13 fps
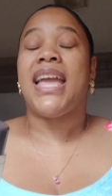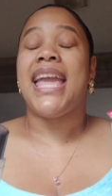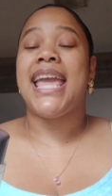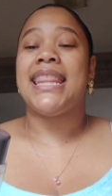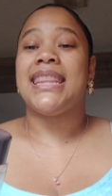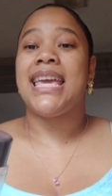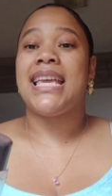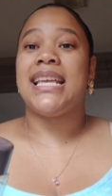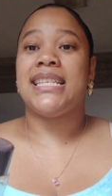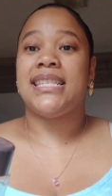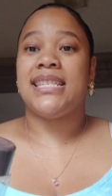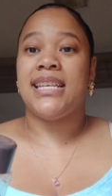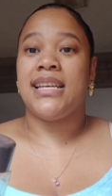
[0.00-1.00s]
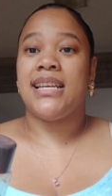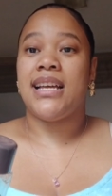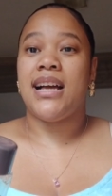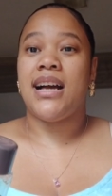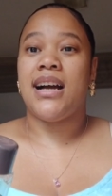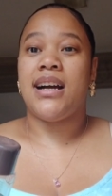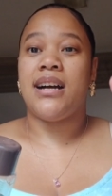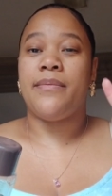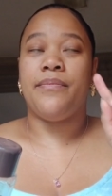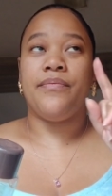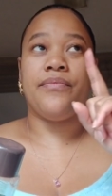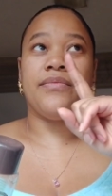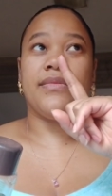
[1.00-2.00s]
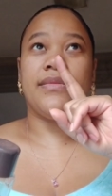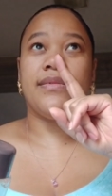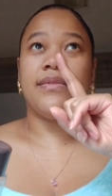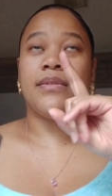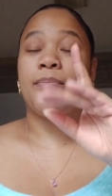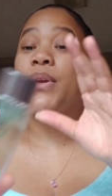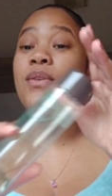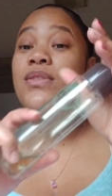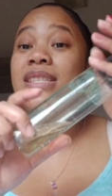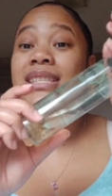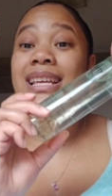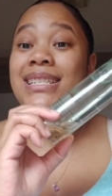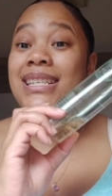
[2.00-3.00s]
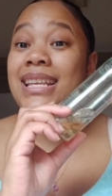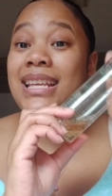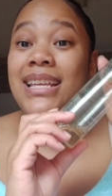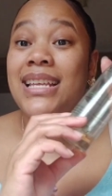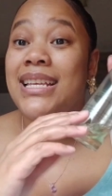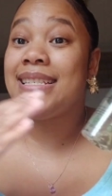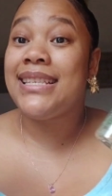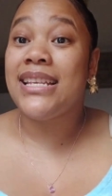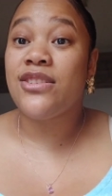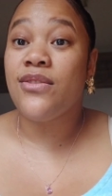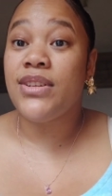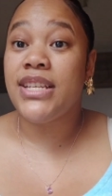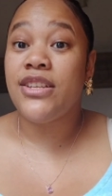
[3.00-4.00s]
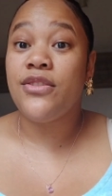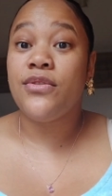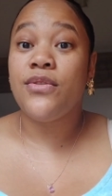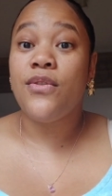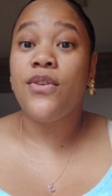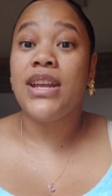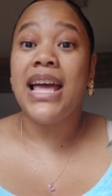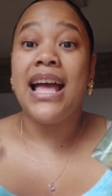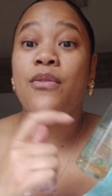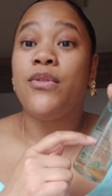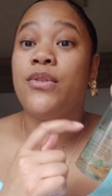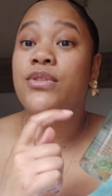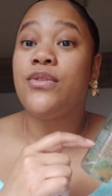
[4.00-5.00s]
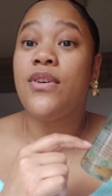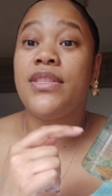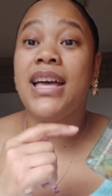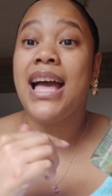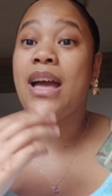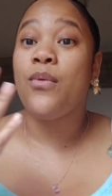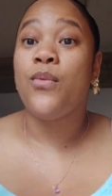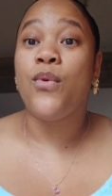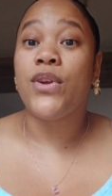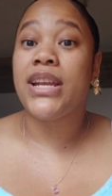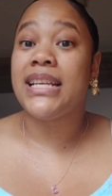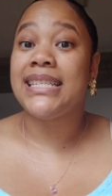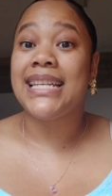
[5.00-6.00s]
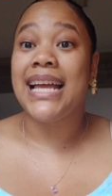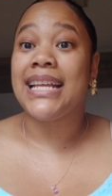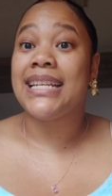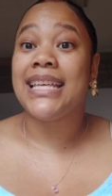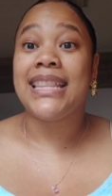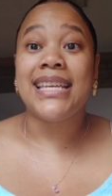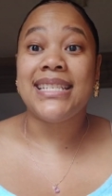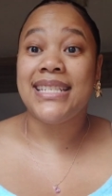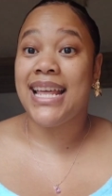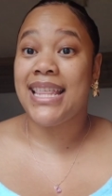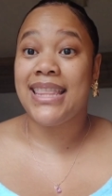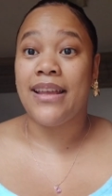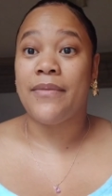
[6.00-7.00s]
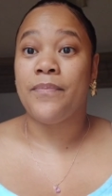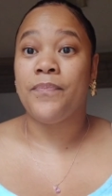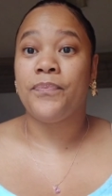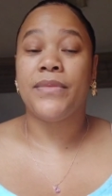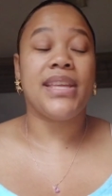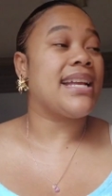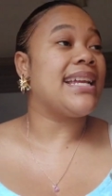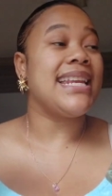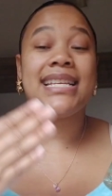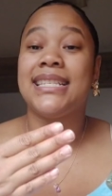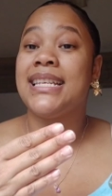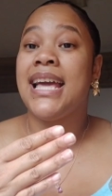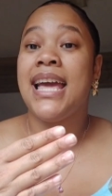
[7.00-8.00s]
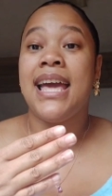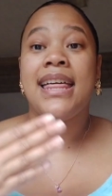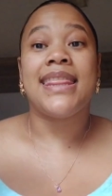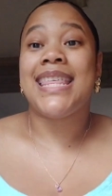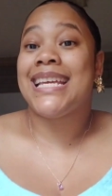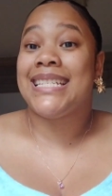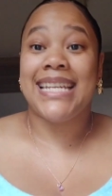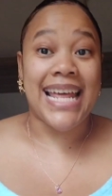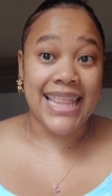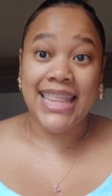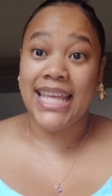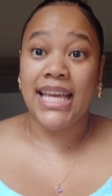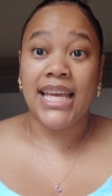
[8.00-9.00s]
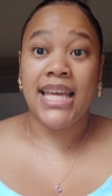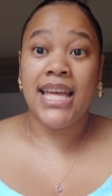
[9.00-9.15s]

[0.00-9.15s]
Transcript: and there is um because this is discontinued on i looked on the iwori site there's nothing clicks there's nothing